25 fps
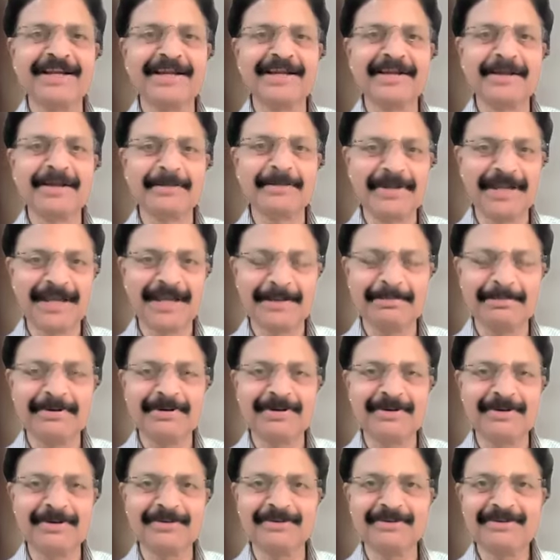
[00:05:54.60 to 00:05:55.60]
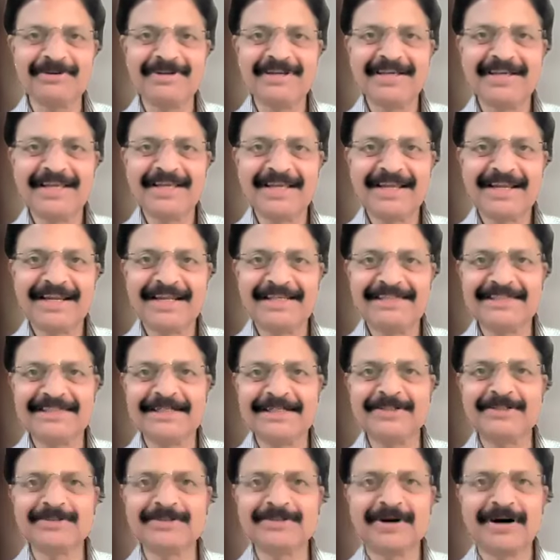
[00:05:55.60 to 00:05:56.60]
and he'll be able to
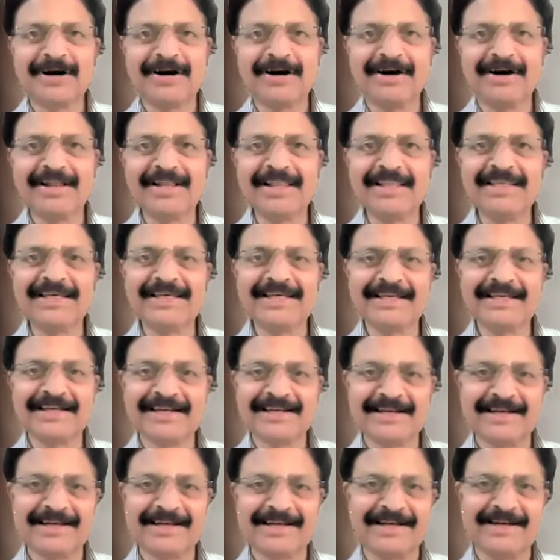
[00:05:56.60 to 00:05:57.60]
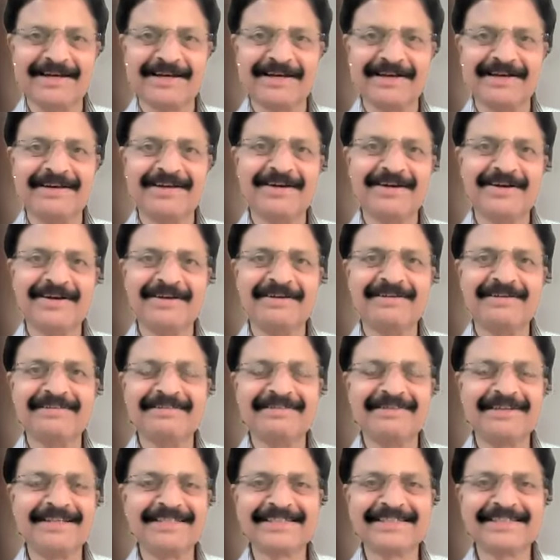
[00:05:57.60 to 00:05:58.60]
listen to all their
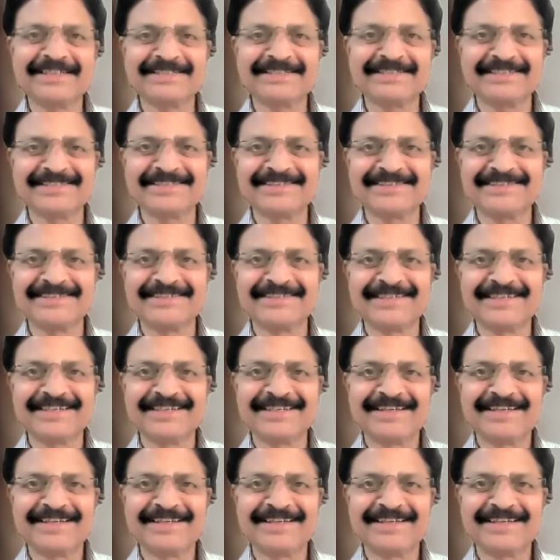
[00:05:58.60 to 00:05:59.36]
discussions,